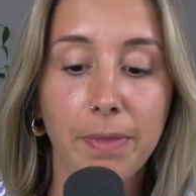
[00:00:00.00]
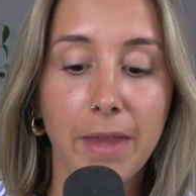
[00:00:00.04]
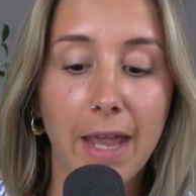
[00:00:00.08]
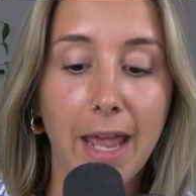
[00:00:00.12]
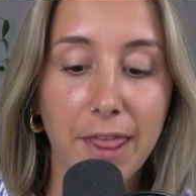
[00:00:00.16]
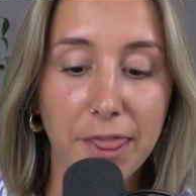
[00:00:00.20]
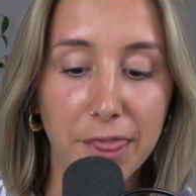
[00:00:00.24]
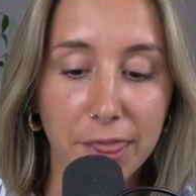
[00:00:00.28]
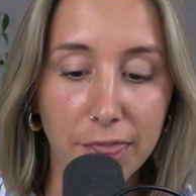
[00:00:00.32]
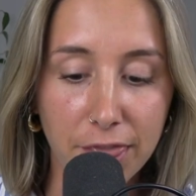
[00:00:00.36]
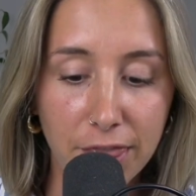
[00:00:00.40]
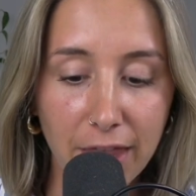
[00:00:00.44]

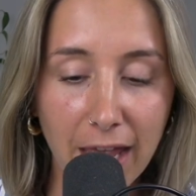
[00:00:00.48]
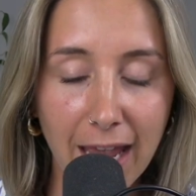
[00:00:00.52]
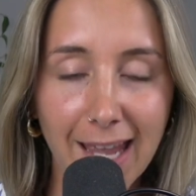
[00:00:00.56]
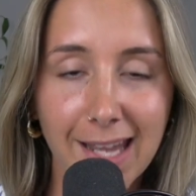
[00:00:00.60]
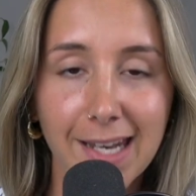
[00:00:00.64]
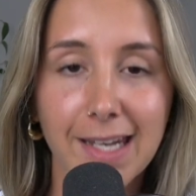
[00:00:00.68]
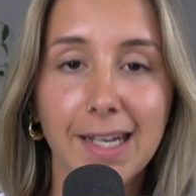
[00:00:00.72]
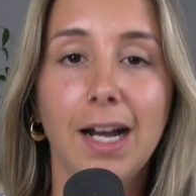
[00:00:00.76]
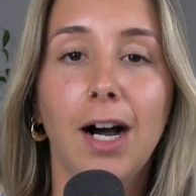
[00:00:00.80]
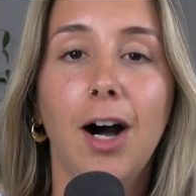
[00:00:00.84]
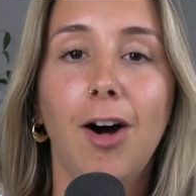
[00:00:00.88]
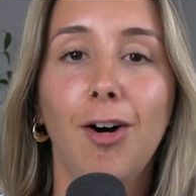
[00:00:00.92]
and
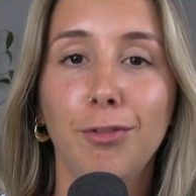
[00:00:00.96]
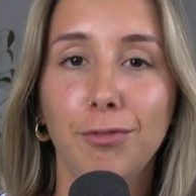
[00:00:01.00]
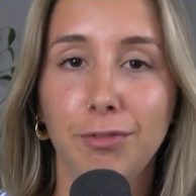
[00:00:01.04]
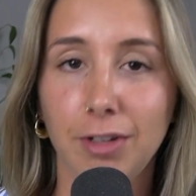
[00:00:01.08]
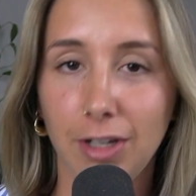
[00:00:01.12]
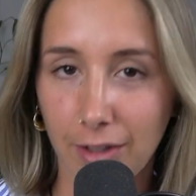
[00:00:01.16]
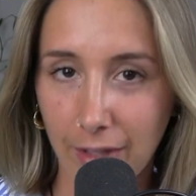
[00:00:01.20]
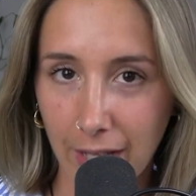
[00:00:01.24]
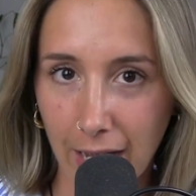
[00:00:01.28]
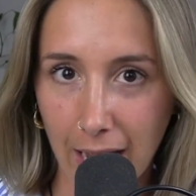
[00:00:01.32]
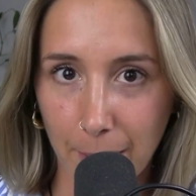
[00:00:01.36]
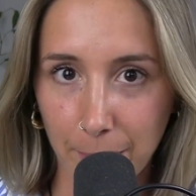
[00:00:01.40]
then I'll
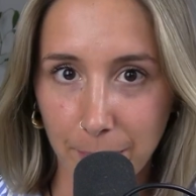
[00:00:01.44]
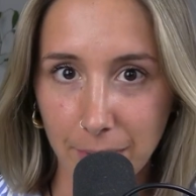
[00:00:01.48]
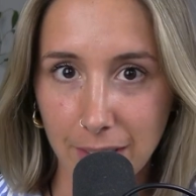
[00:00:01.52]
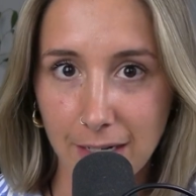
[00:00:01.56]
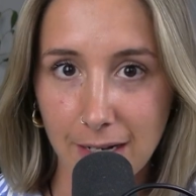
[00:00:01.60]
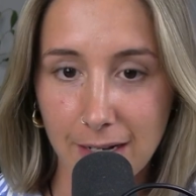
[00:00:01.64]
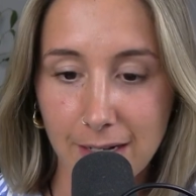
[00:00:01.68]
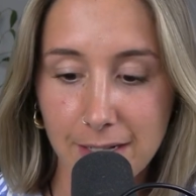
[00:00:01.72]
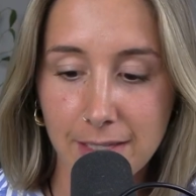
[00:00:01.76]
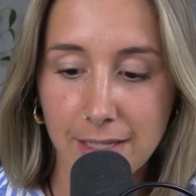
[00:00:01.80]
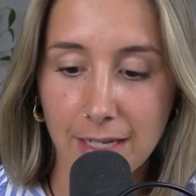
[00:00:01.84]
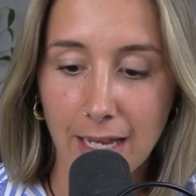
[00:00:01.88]
feel
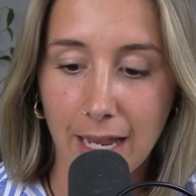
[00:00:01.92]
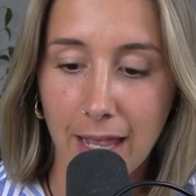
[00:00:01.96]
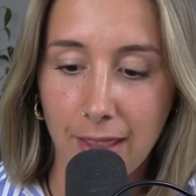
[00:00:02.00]
happiness,